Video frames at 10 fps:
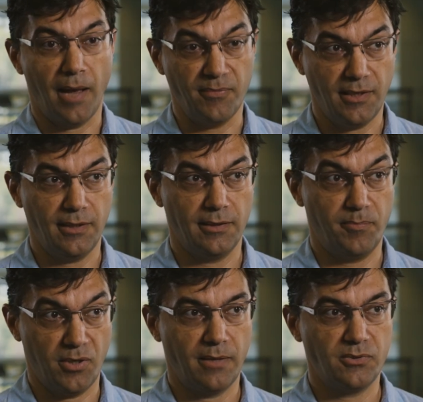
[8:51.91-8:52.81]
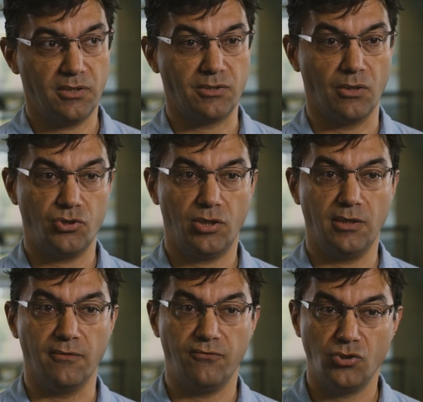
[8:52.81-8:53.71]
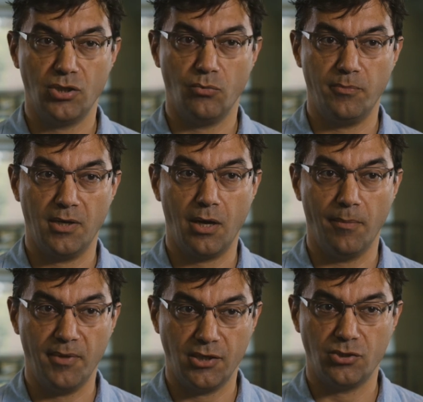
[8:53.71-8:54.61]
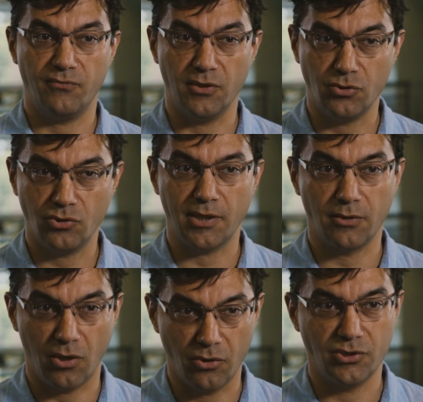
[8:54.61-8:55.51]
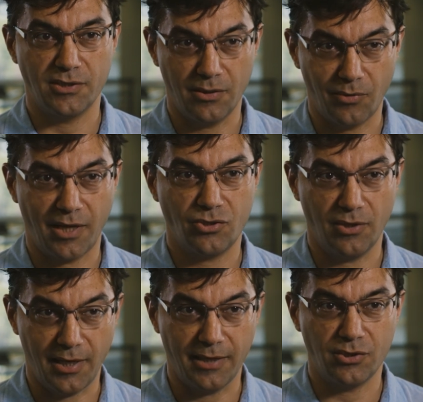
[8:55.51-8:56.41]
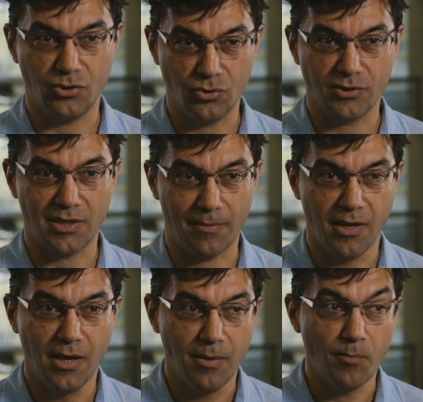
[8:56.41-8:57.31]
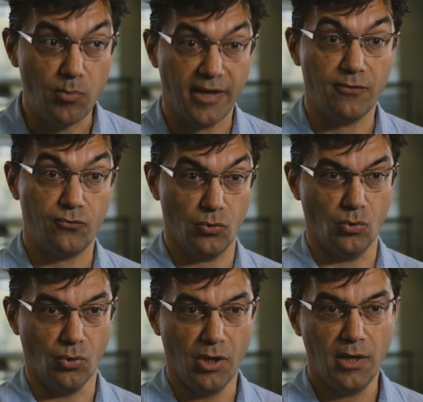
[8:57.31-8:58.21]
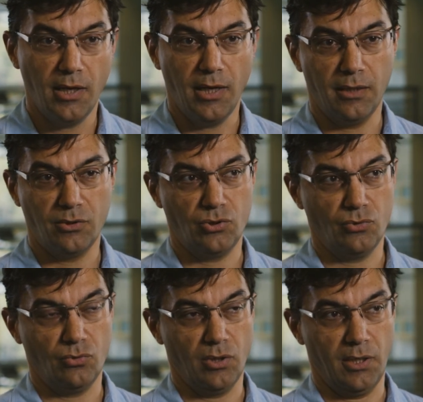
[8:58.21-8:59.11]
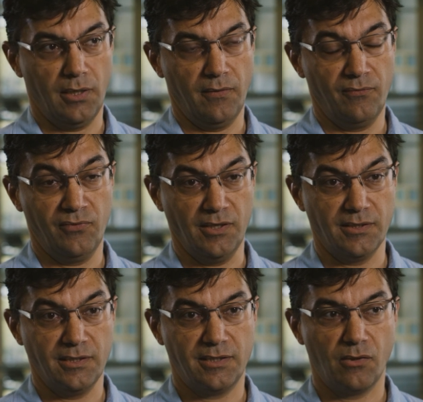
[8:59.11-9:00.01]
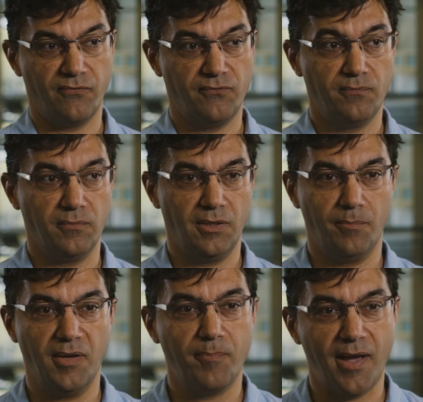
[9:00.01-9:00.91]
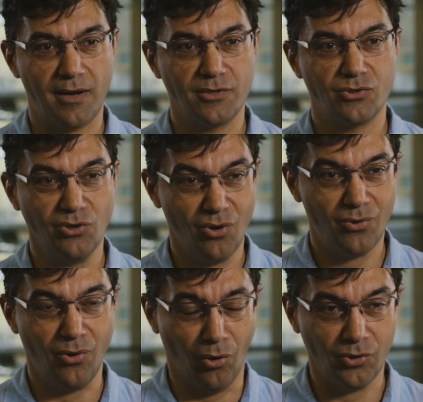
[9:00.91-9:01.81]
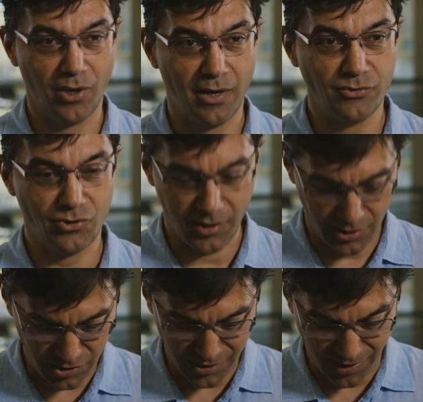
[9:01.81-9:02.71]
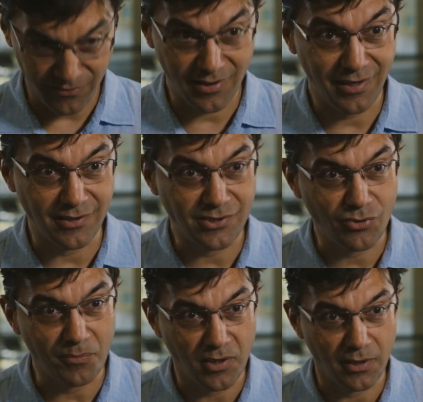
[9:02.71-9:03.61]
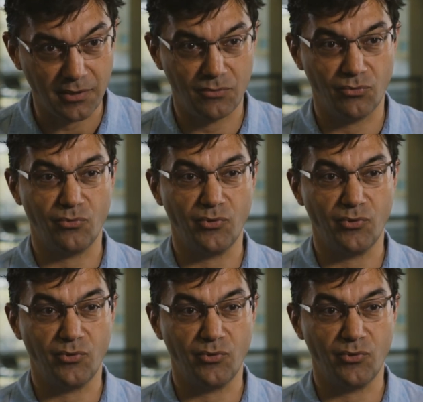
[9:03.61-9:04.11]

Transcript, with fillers: I'm thinking that perhaps the solution in the future will be a combination of the two technologies that will actually lead to some breakthrough into uh, this. Instead of the big panels on your on your house, you're going to just have a little strip here that will